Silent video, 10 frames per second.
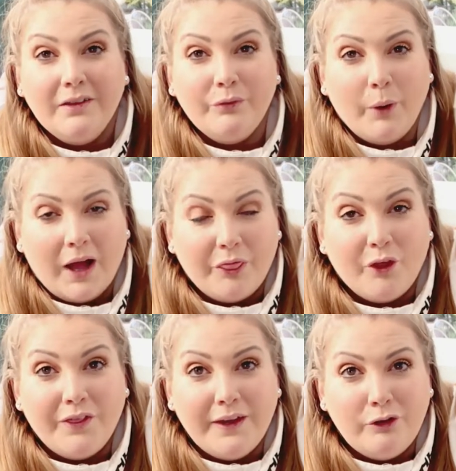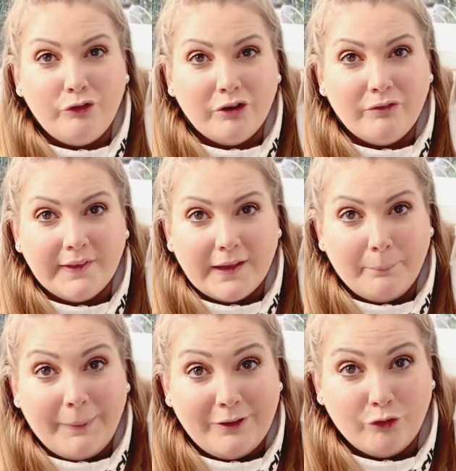This is what I thought these
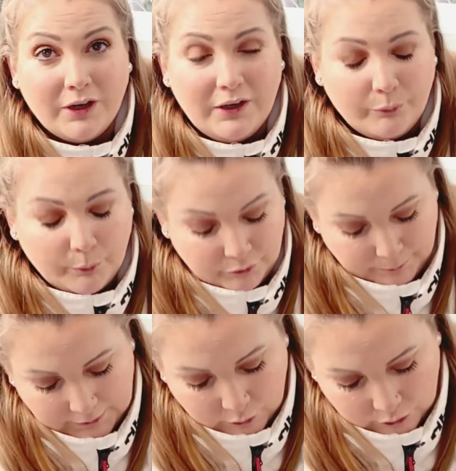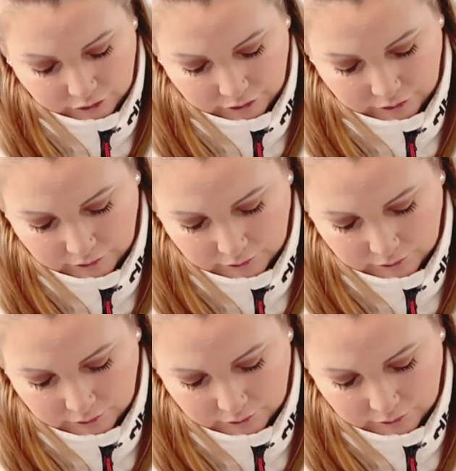Duracell batteries would be good.